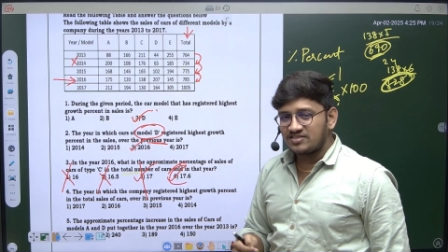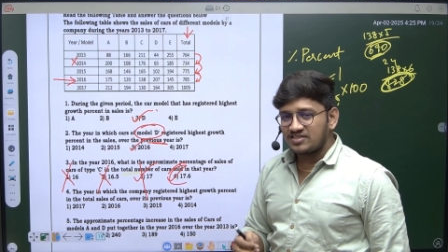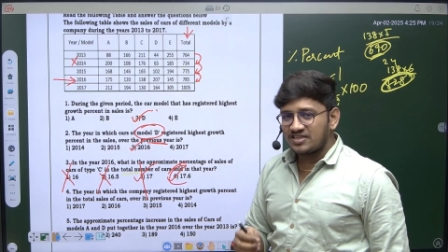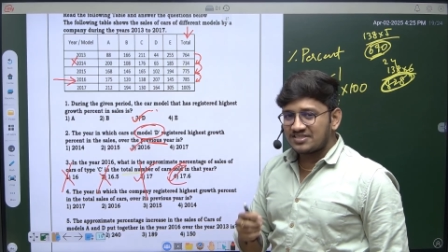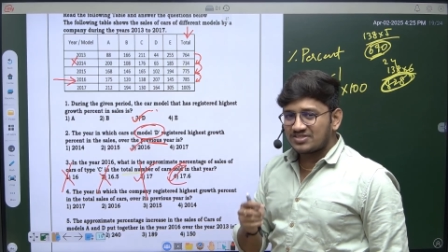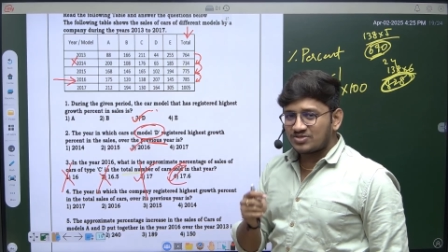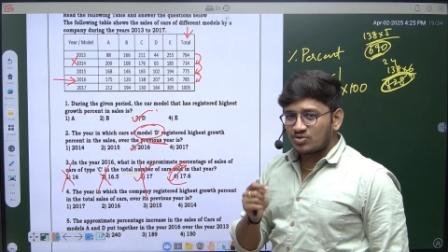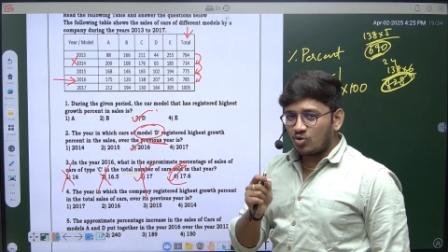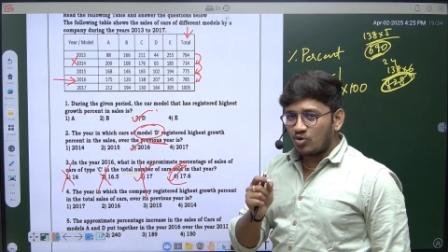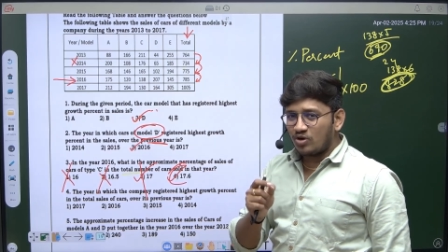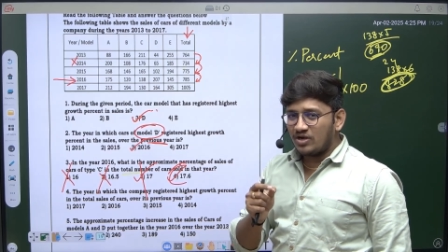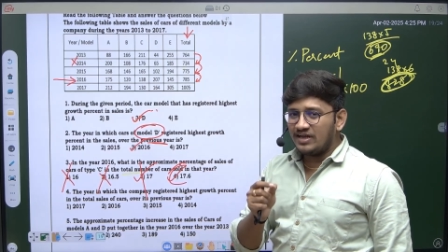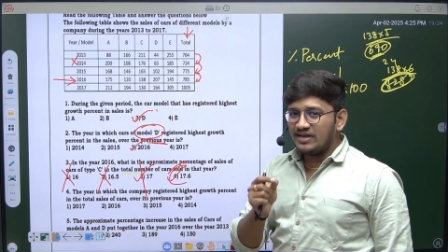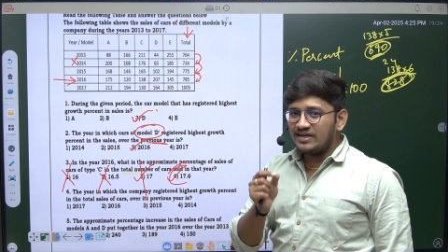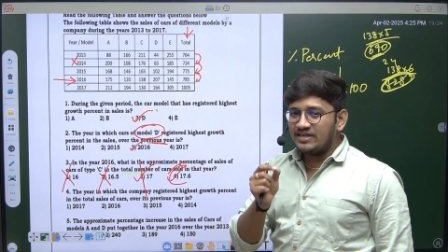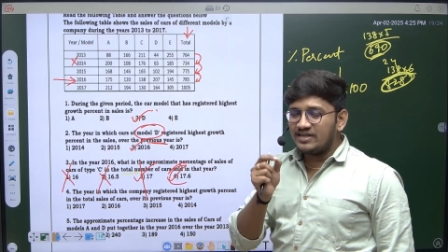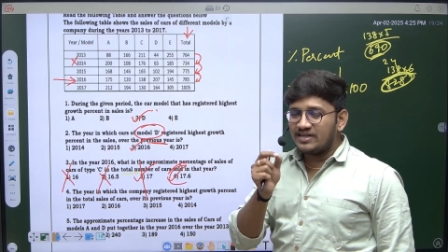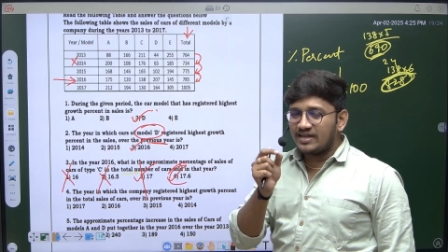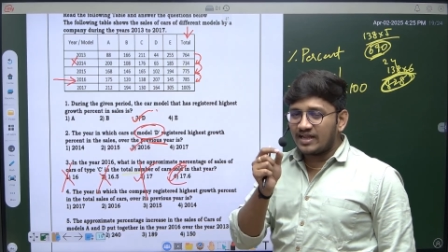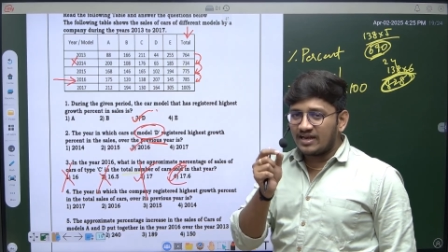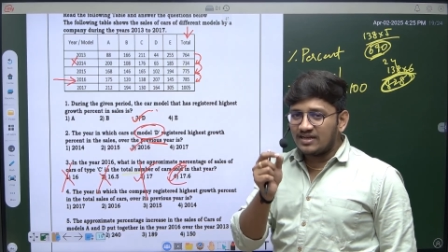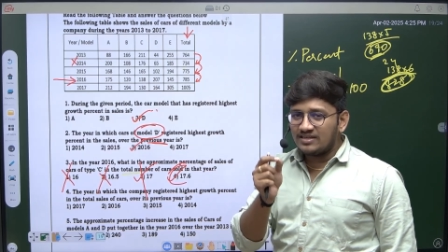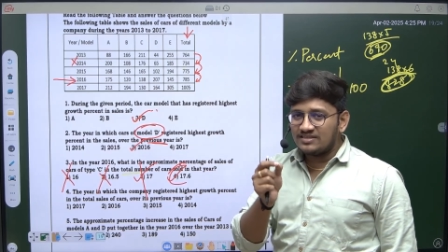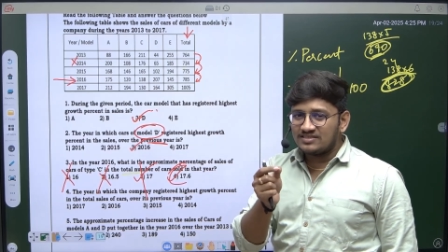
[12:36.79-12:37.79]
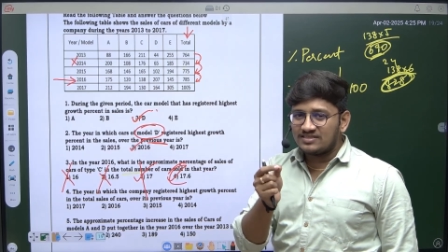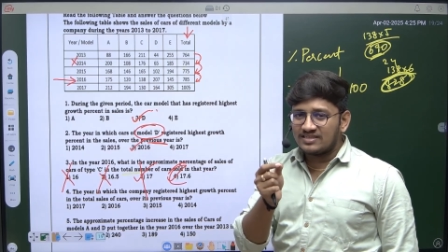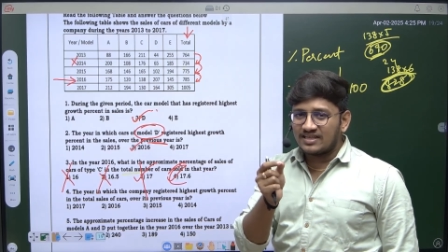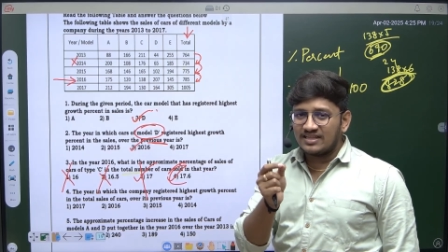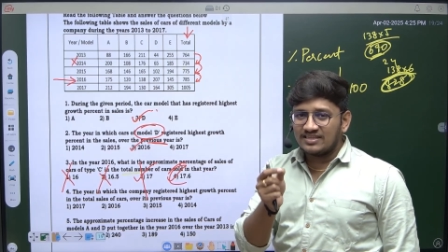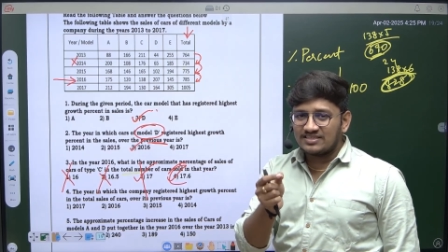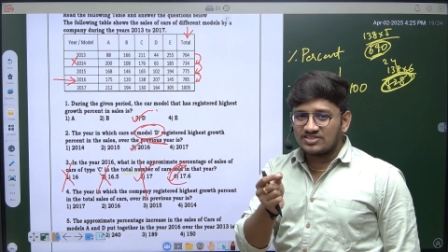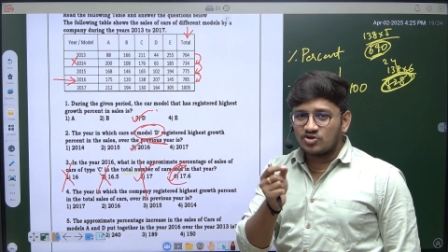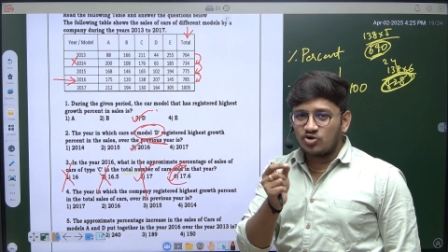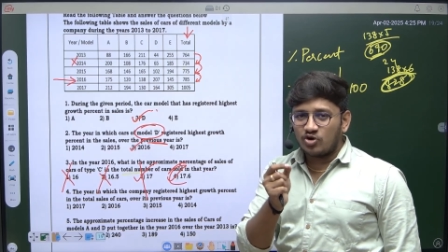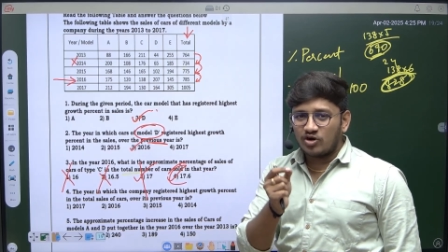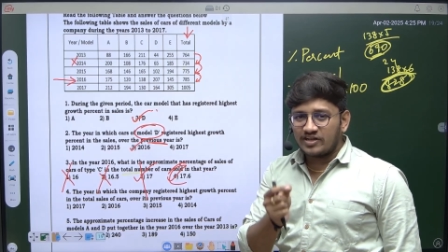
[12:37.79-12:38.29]
Just only 10
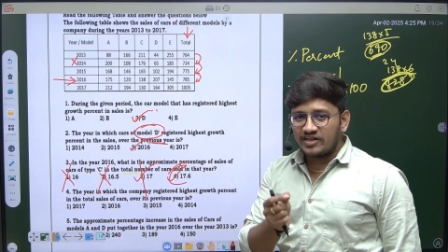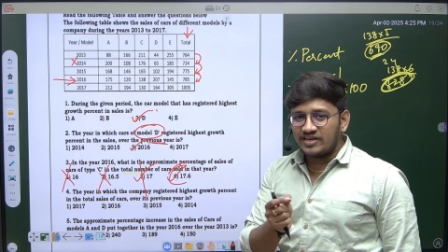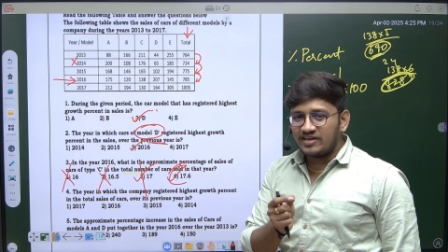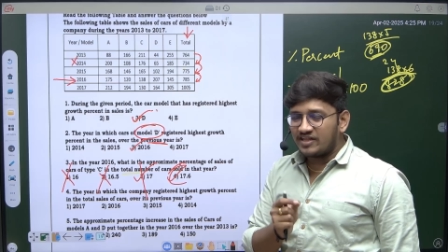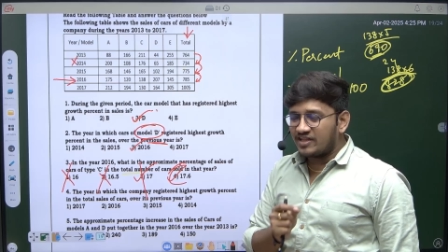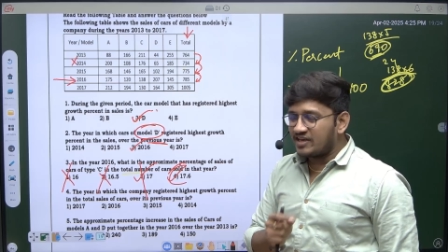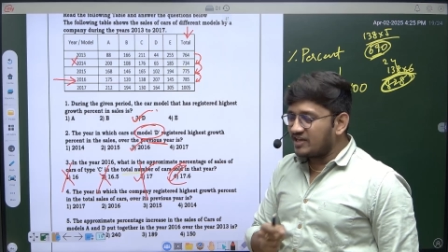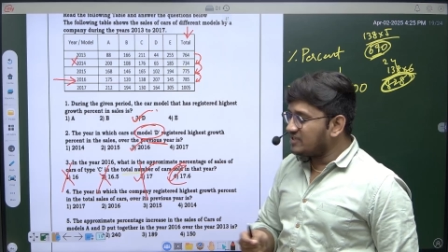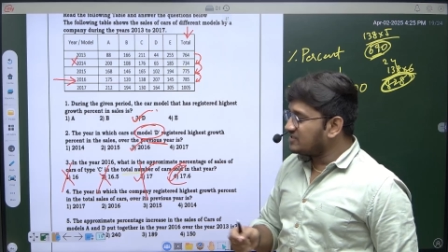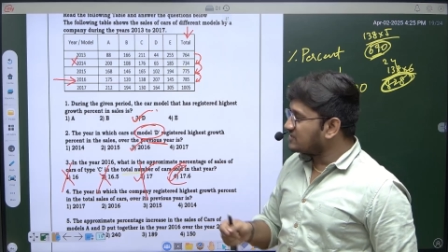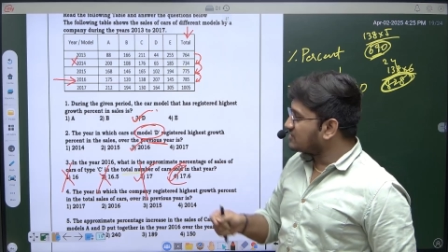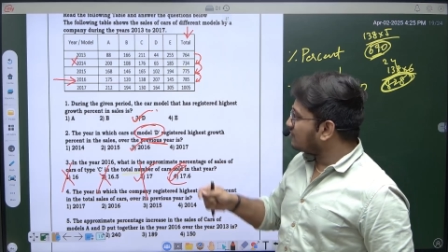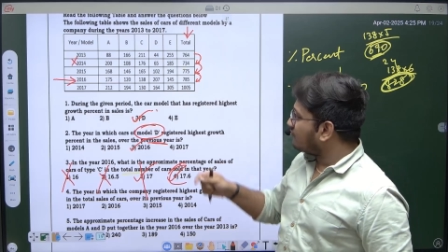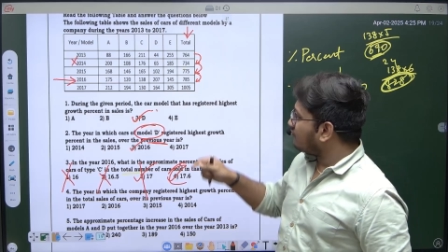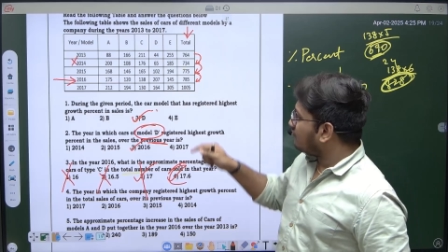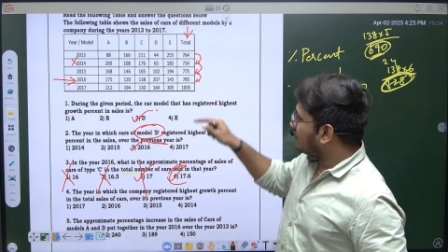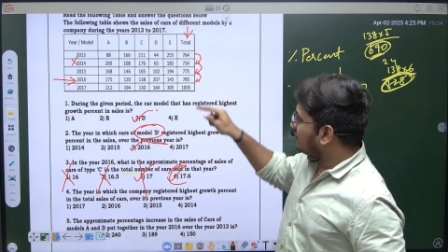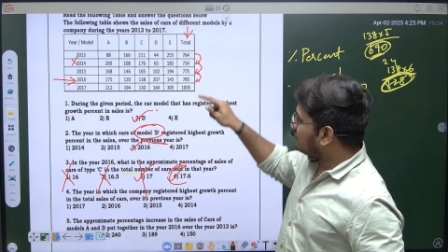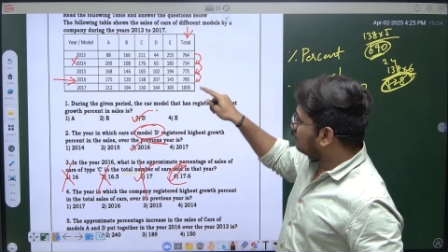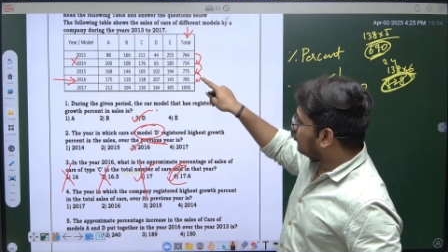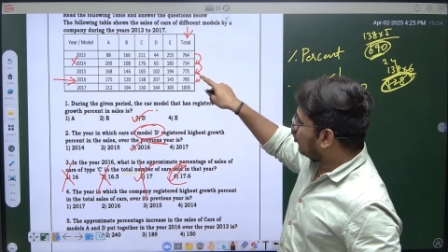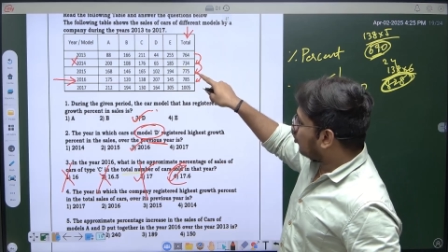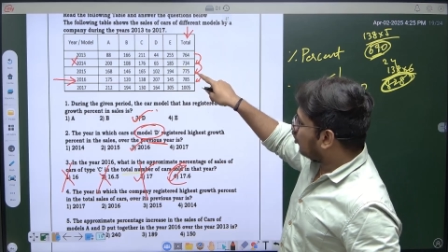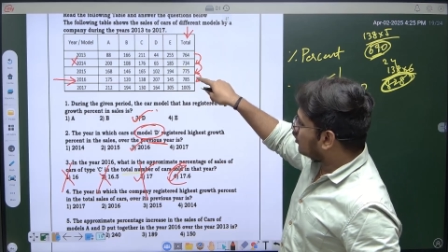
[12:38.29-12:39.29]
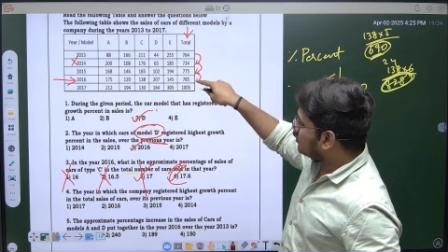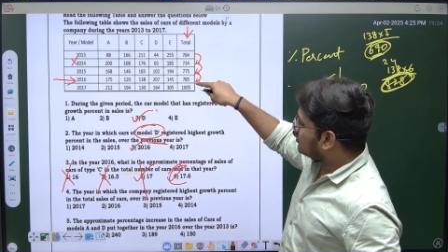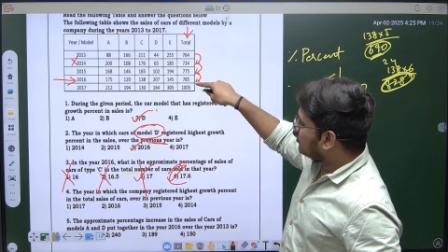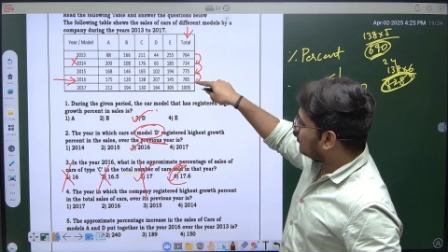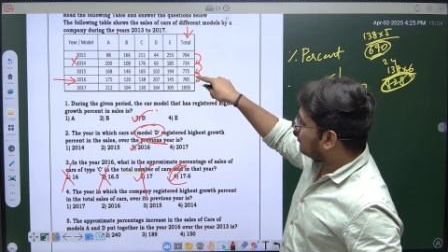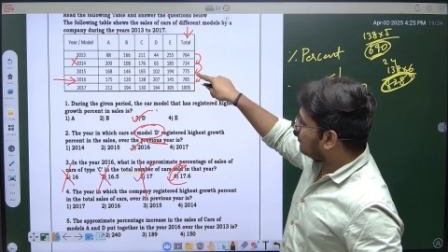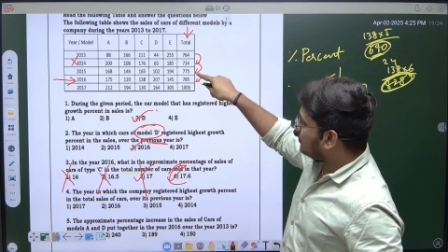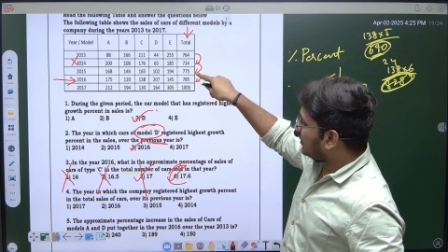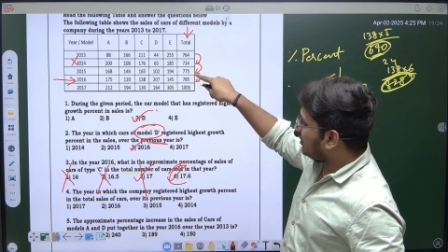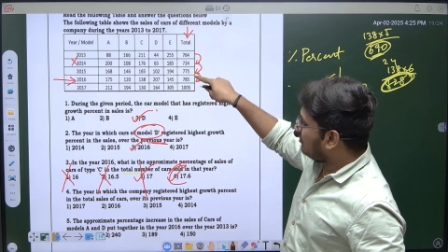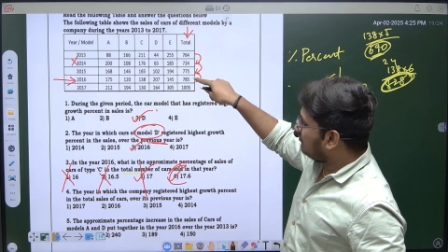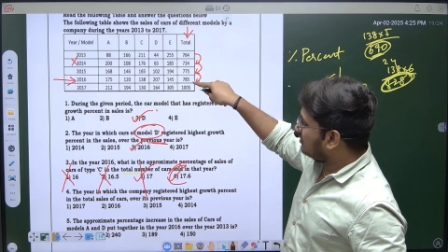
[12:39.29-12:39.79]
sales got increased from over the
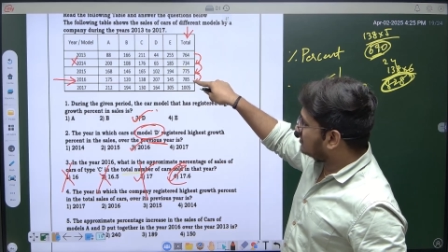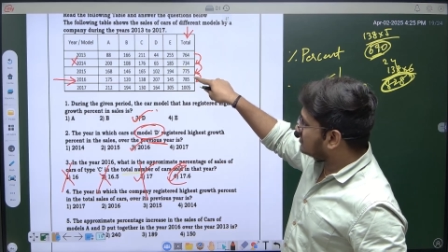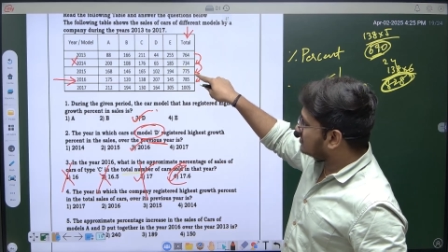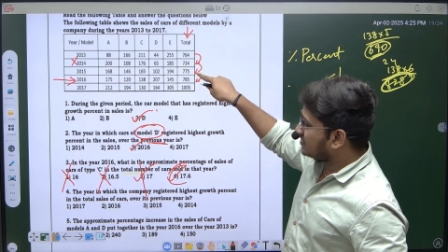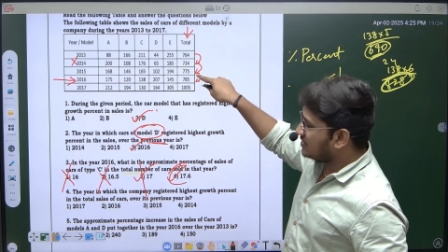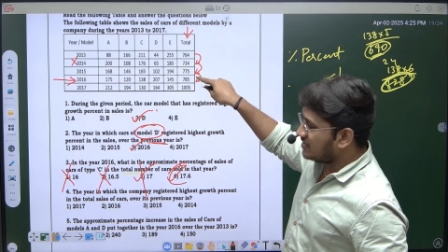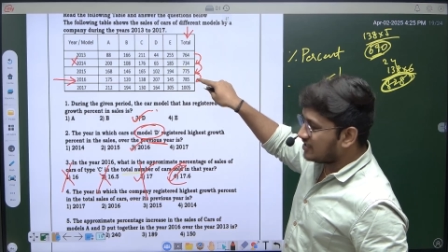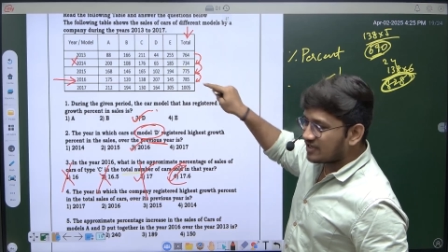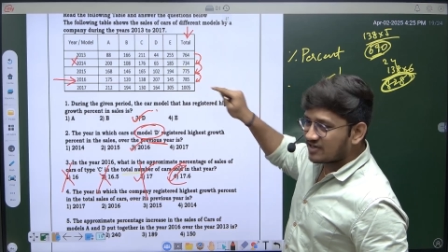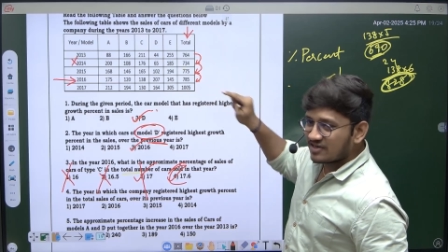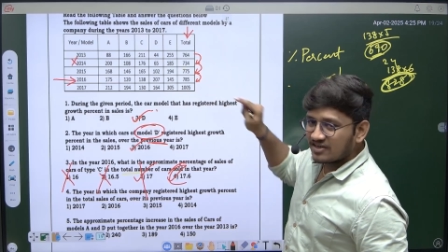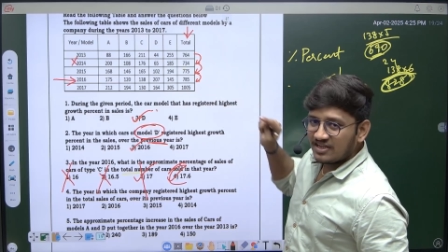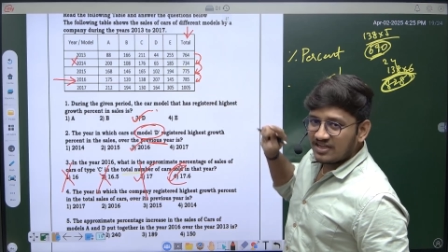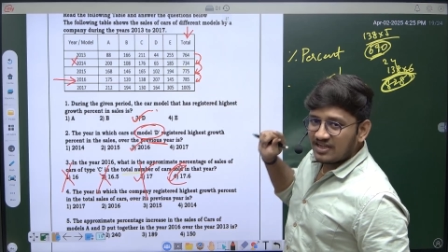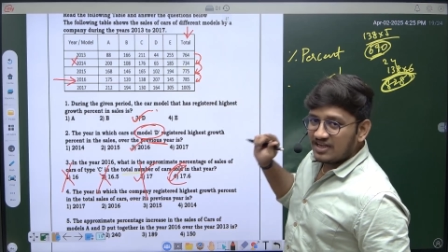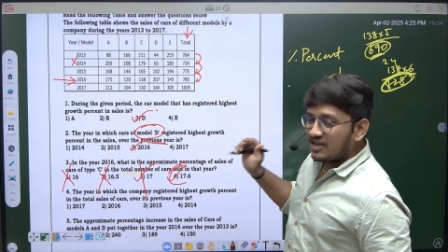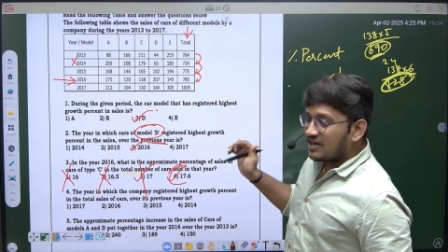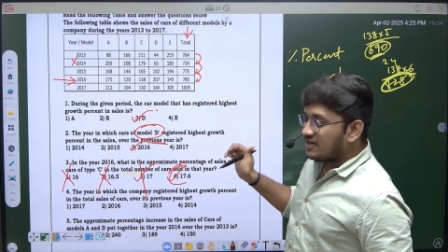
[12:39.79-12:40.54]
previous year.